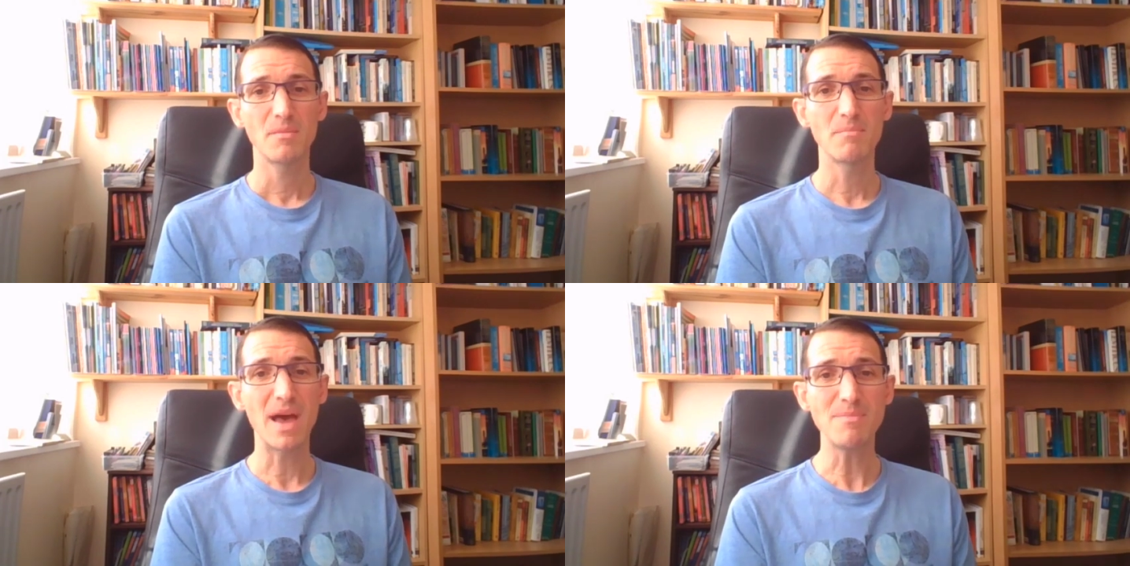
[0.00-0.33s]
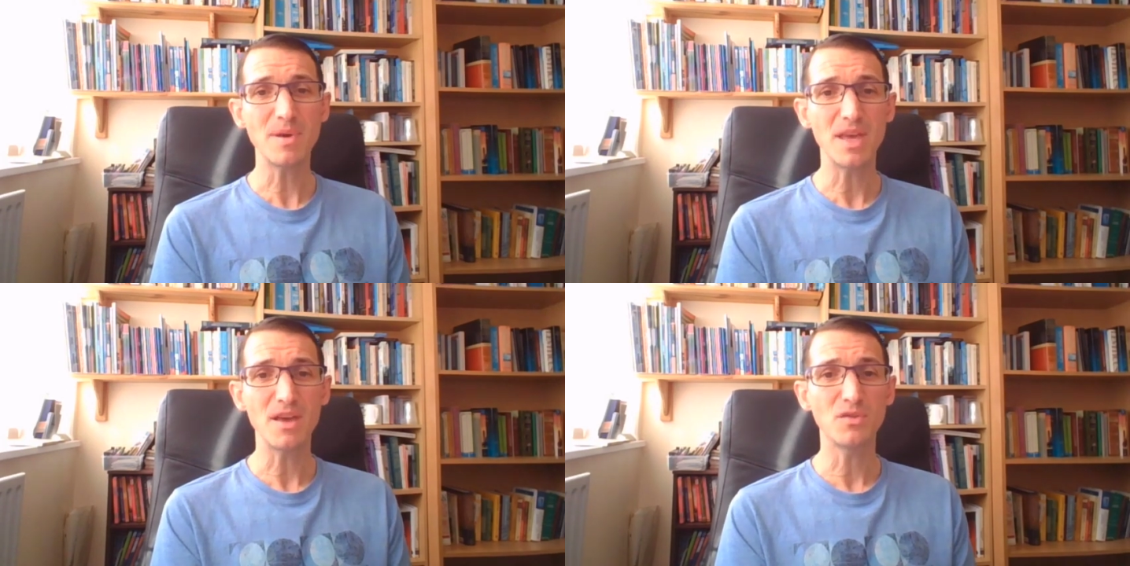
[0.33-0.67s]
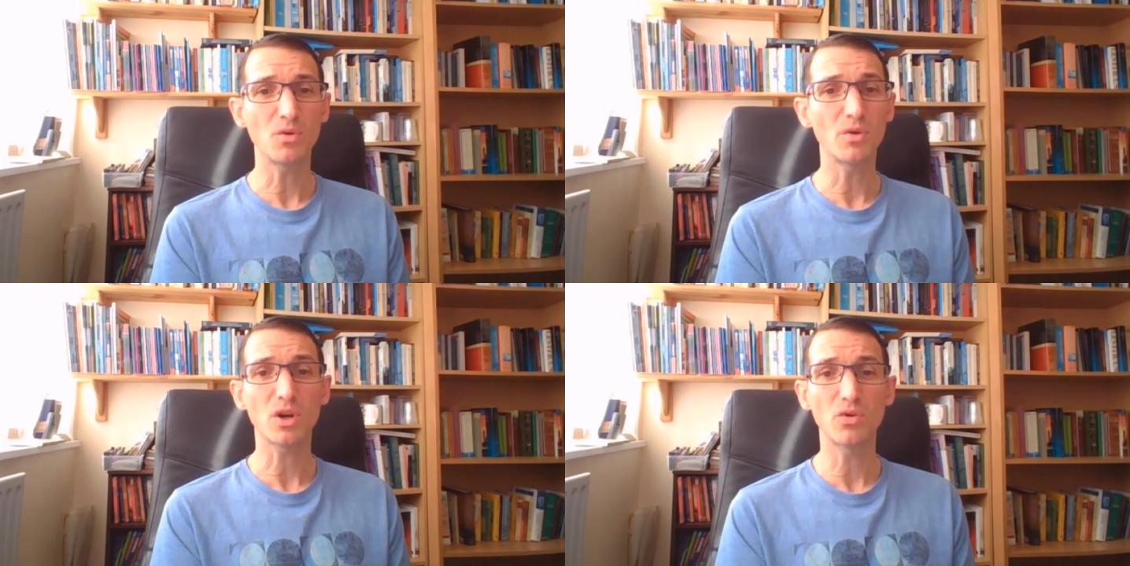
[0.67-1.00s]
Maybe if
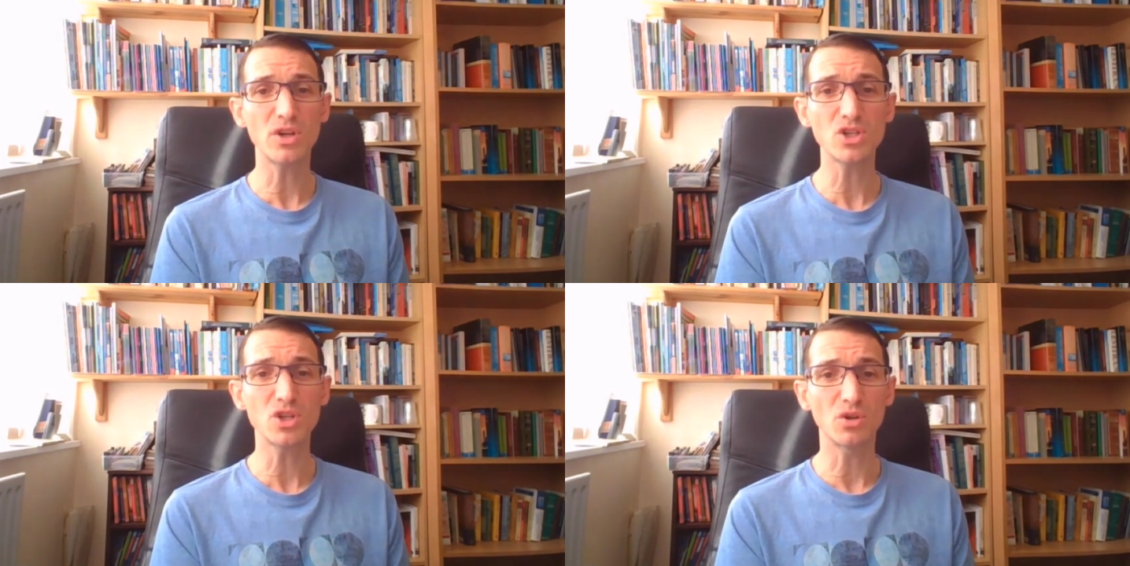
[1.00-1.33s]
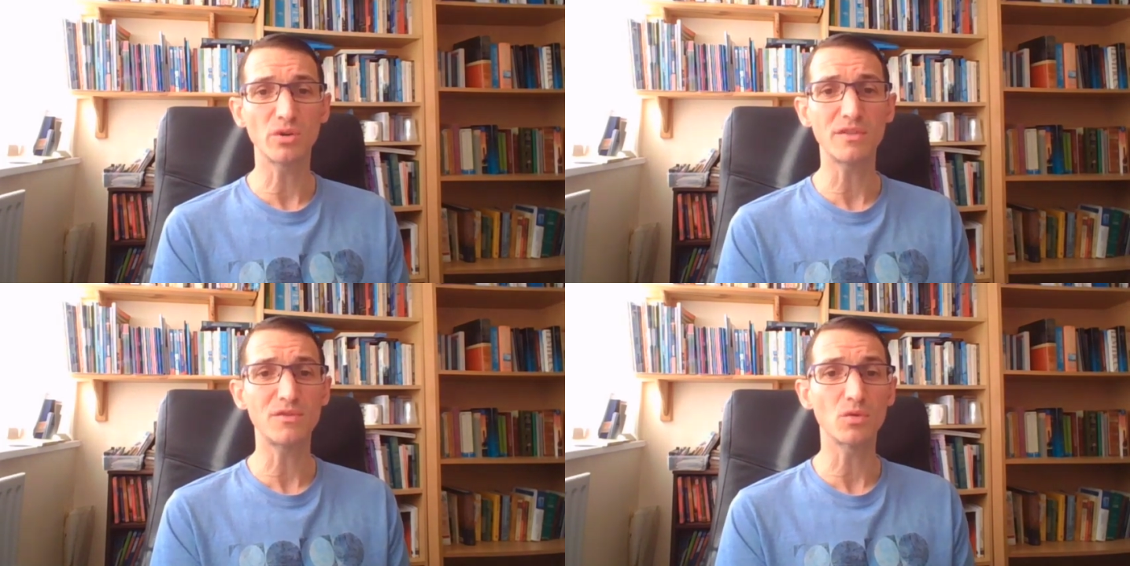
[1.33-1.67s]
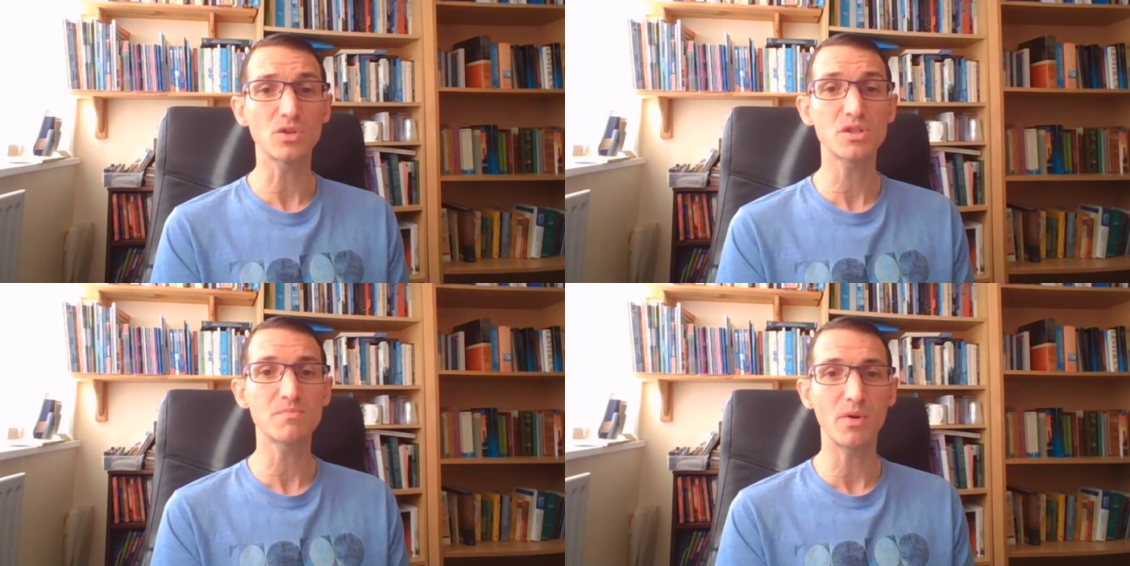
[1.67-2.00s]
you're a Christian or if
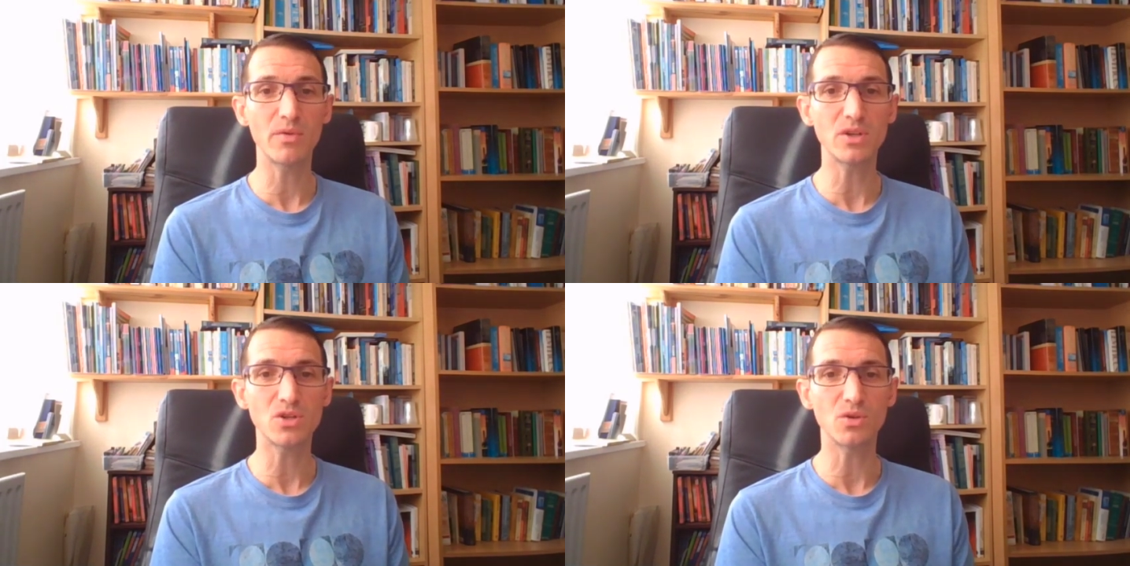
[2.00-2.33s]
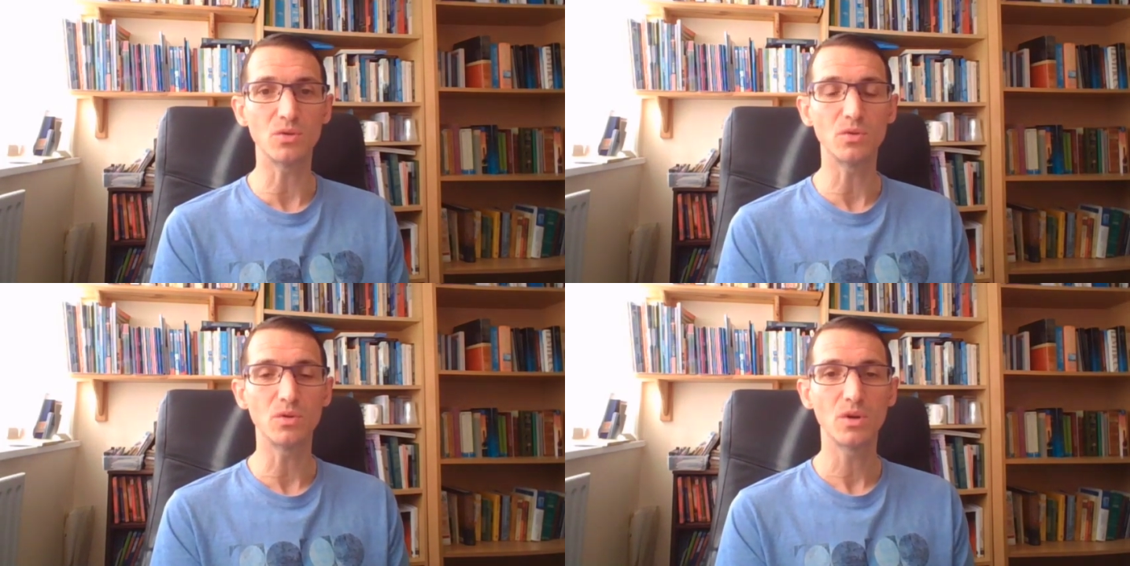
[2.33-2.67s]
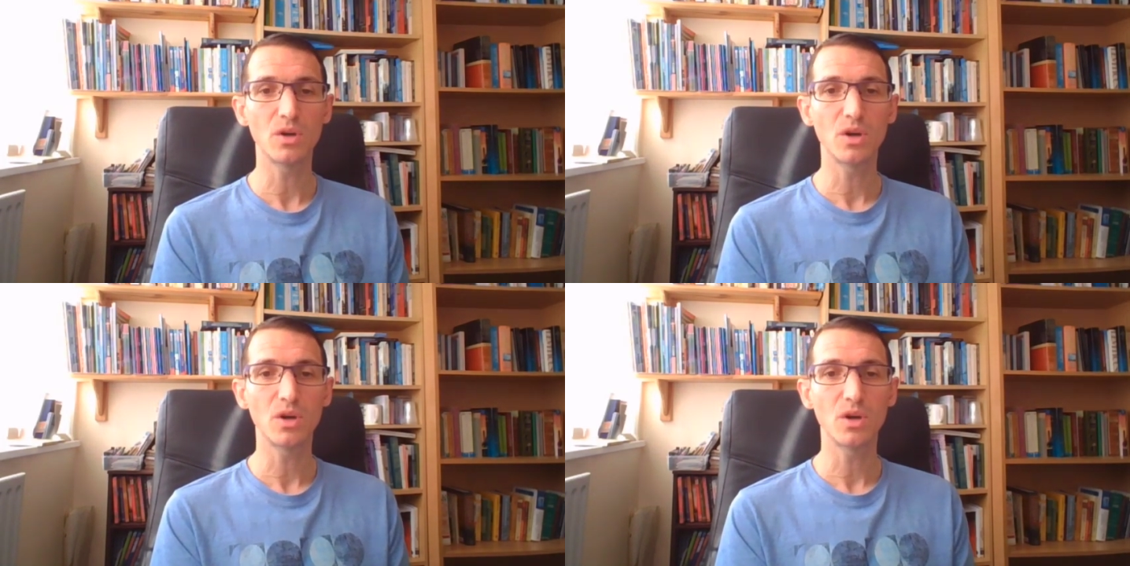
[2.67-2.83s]
you're spiritual,